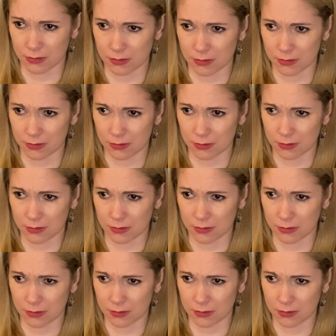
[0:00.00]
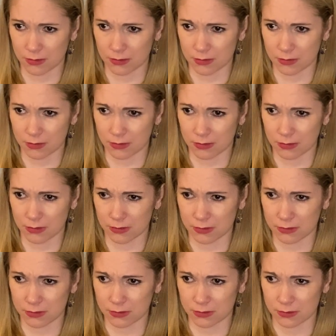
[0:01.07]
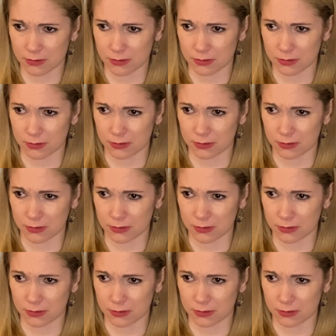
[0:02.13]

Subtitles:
(not speaking)